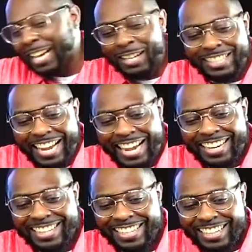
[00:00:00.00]
what I'm
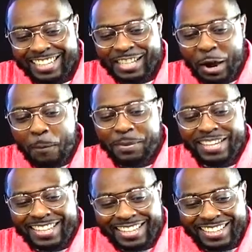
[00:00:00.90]
saying? No
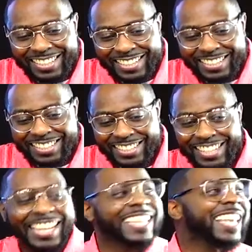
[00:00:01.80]
biggie. Look at